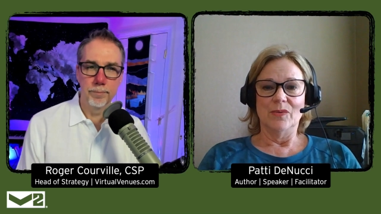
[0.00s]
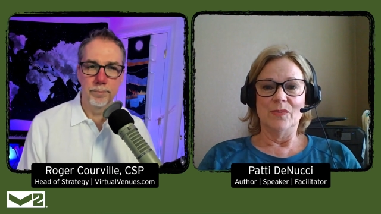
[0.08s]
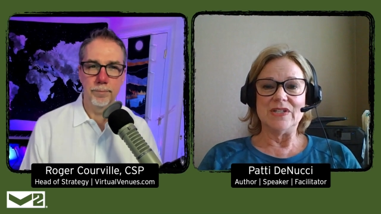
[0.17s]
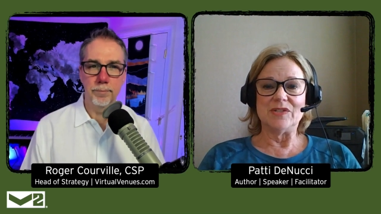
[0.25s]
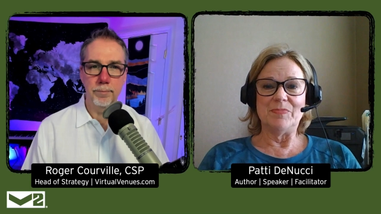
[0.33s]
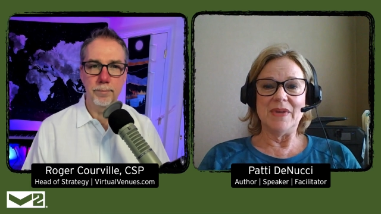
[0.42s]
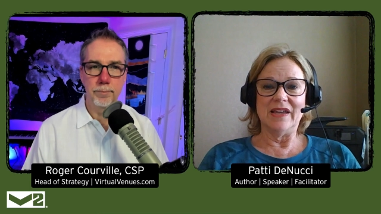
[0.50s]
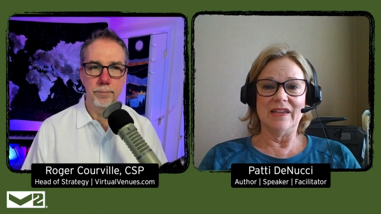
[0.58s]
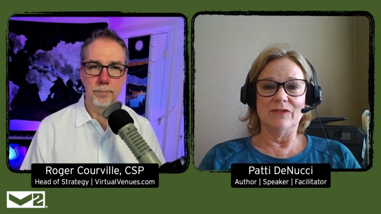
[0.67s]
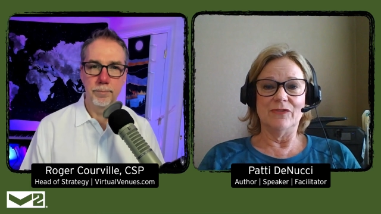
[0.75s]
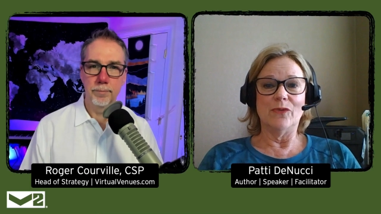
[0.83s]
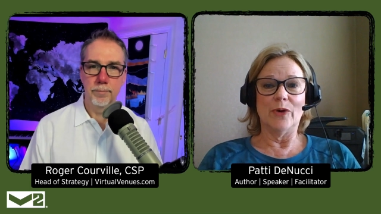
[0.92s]
Speaker 1: We speak
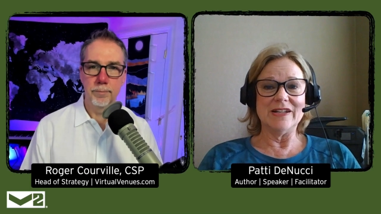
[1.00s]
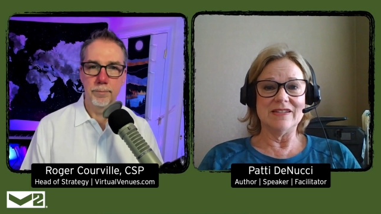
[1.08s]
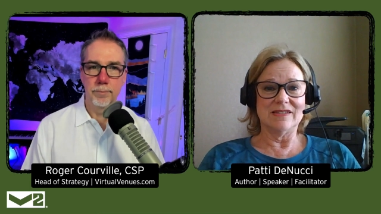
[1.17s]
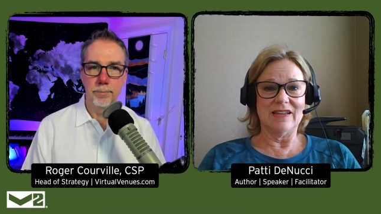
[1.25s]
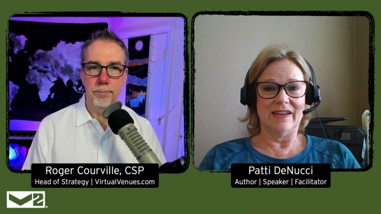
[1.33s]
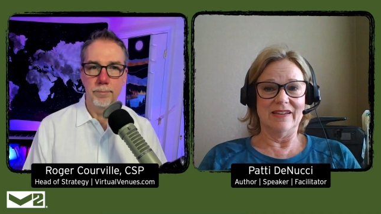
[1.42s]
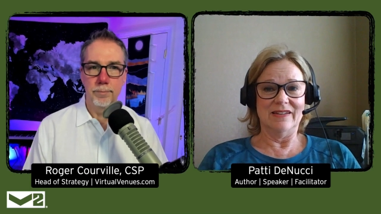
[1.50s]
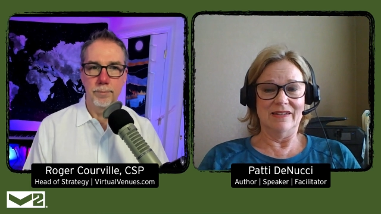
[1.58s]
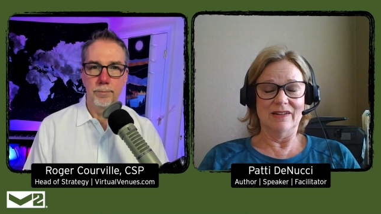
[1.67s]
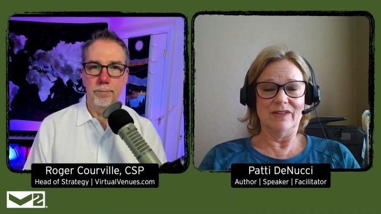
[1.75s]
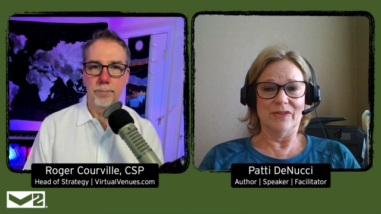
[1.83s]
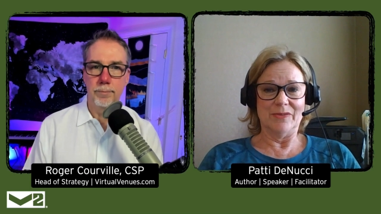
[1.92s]
in 40 second
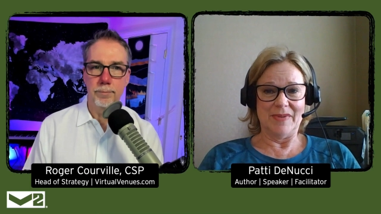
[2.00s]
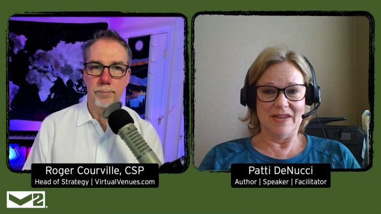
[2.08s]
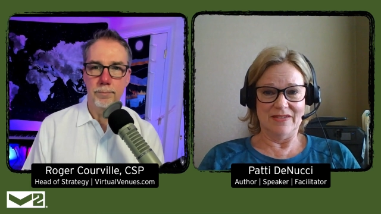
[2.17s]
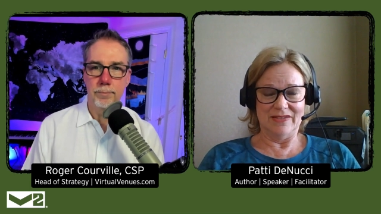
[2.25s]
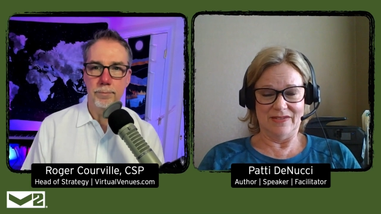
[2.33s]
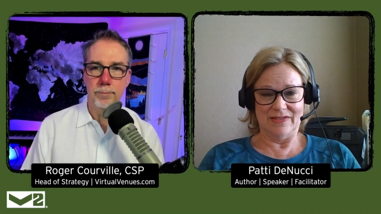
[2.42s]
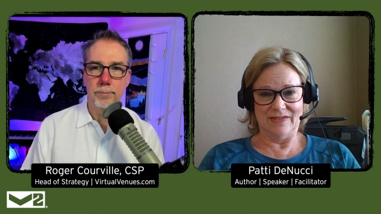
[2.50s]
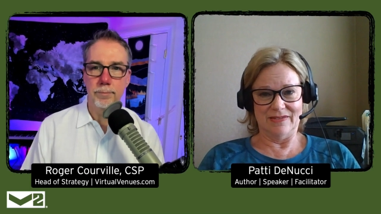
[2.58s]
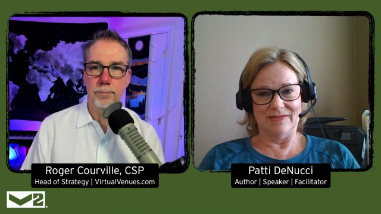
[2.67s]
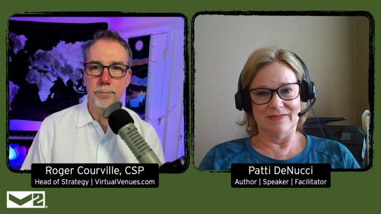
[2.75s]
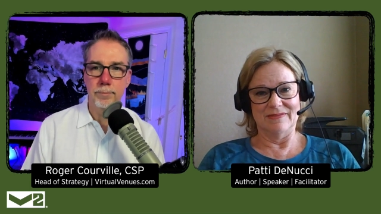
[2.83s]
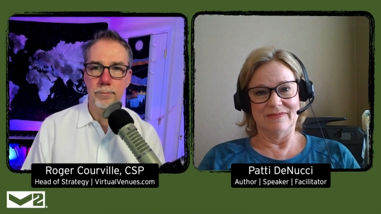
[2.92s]

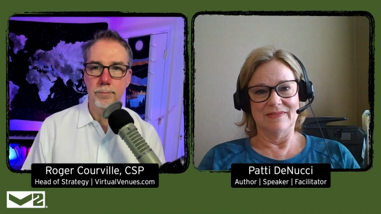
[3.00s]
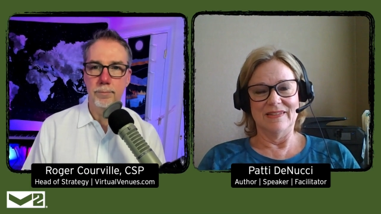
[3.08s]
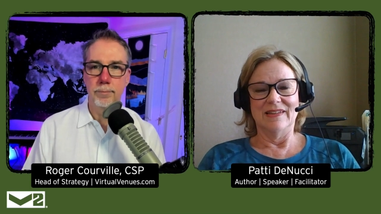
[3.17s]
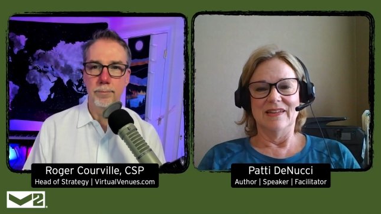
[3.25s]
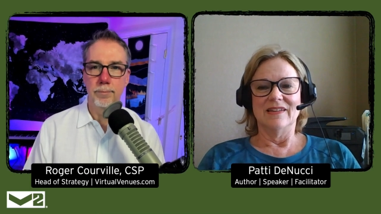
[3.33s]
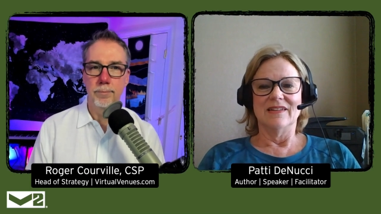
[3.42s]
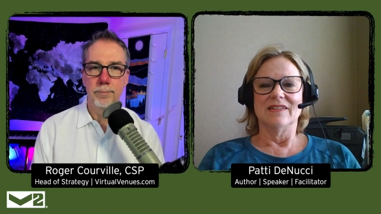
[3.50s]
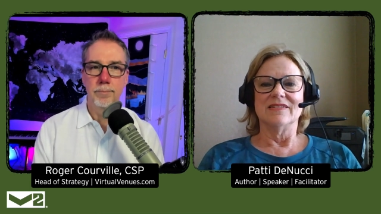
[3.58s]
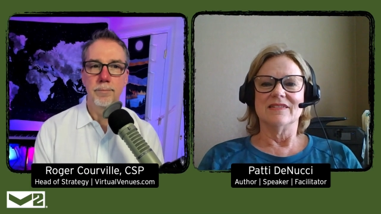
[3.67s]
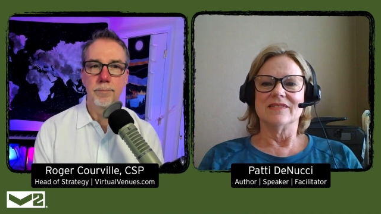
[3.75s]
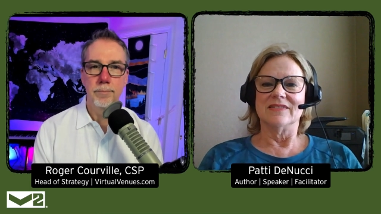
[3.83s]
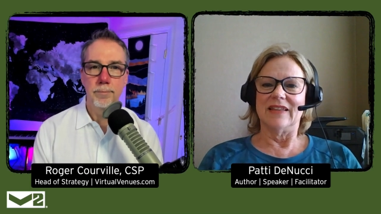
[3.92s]
increments.
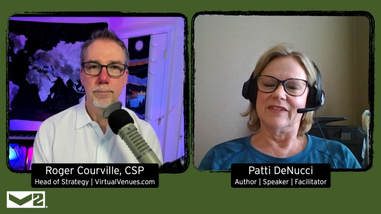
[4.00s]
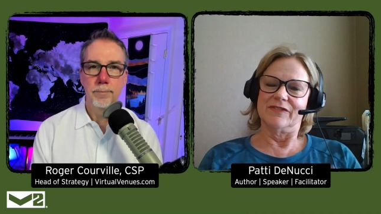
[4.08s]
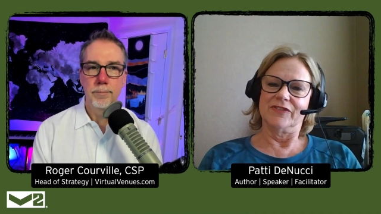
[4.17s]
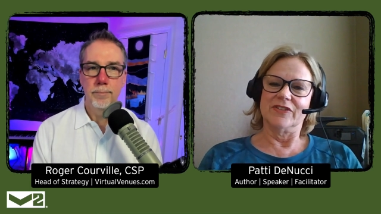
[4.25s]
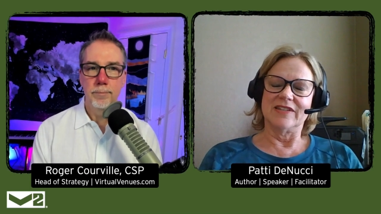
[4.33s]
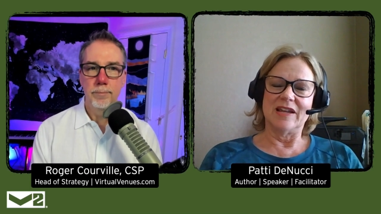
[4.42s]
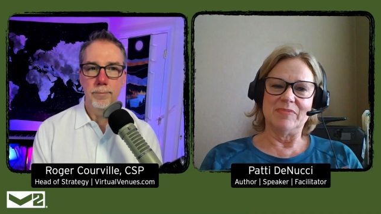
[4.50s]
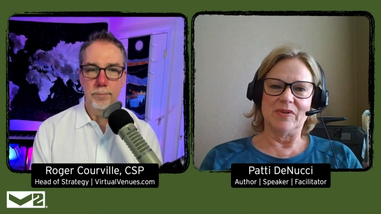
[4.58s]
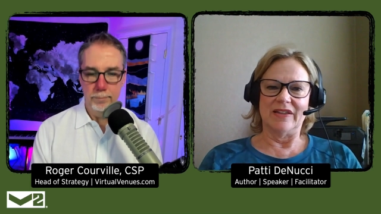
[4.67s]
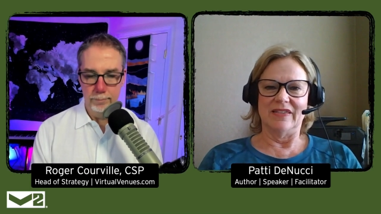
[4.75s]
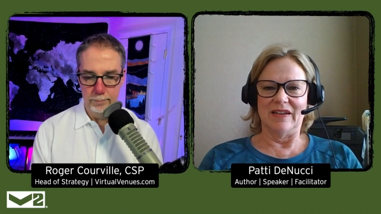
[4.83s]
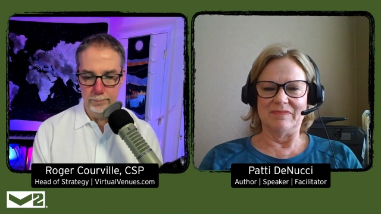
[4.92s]
It's like, for example,
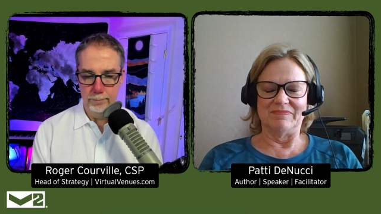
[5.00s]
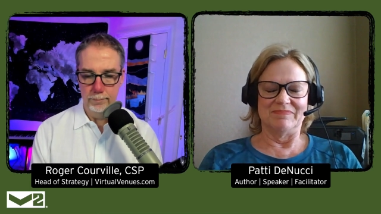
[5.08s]
I, I,